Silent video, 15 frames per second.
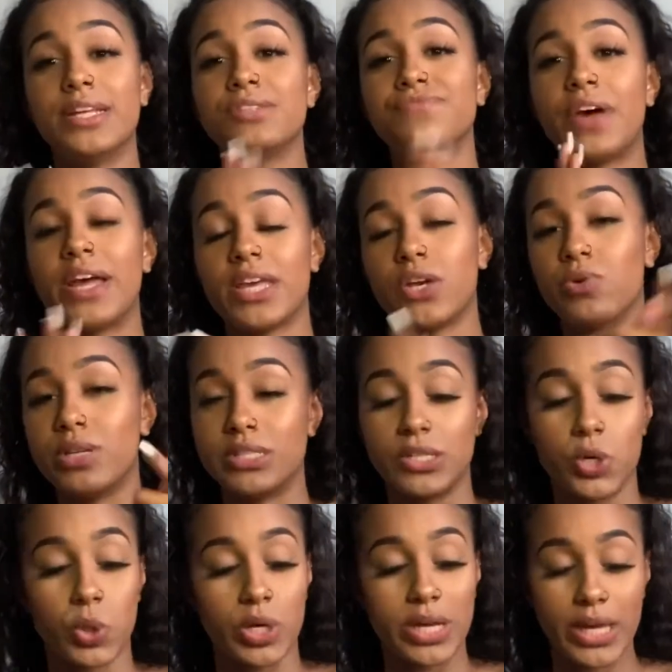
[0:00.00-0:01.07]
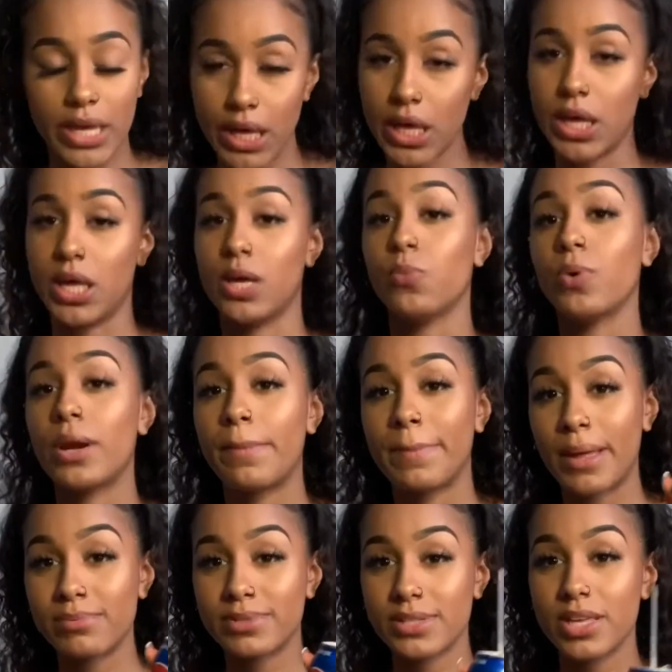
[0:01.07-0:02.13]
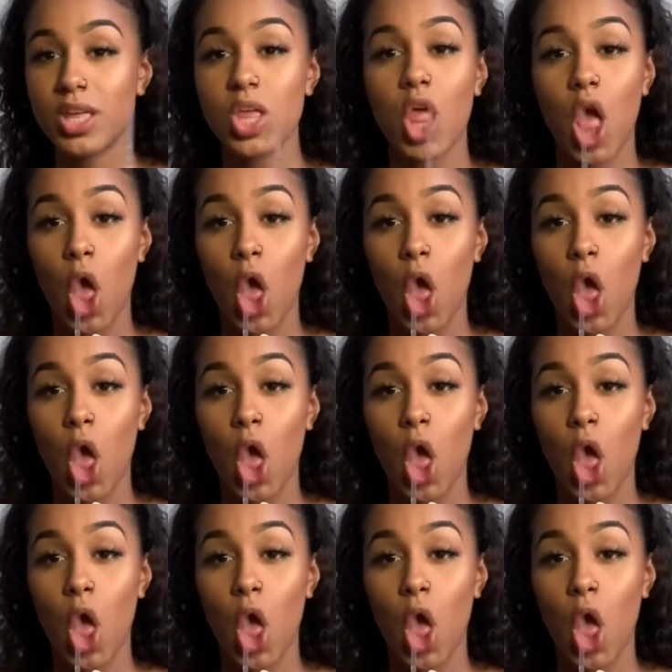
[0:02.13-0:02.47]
right here is gonna hit with a Pepsi.